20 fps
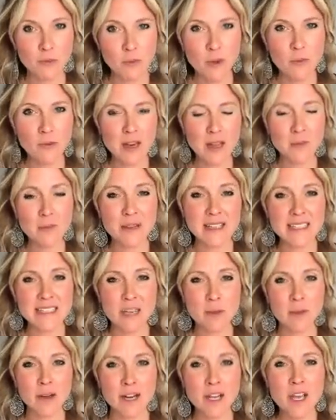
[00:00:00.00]
We want to be
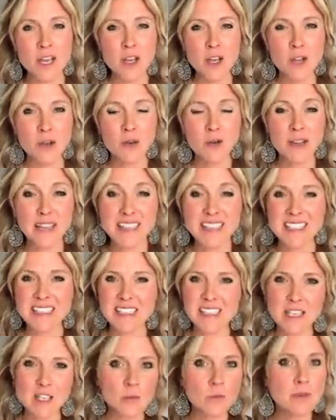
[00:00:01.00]
someone who can
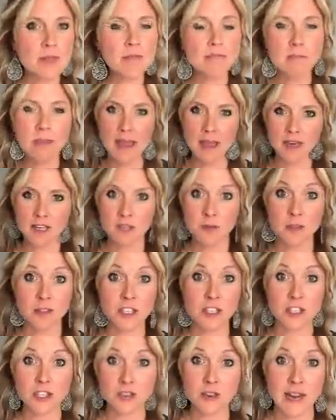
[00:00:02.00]
deal and manage with
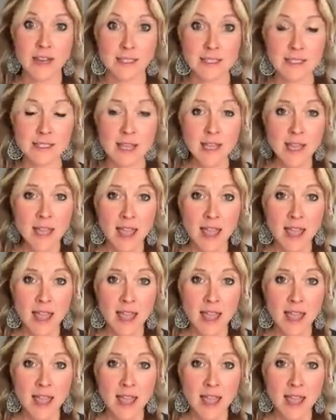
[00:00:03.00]
the stress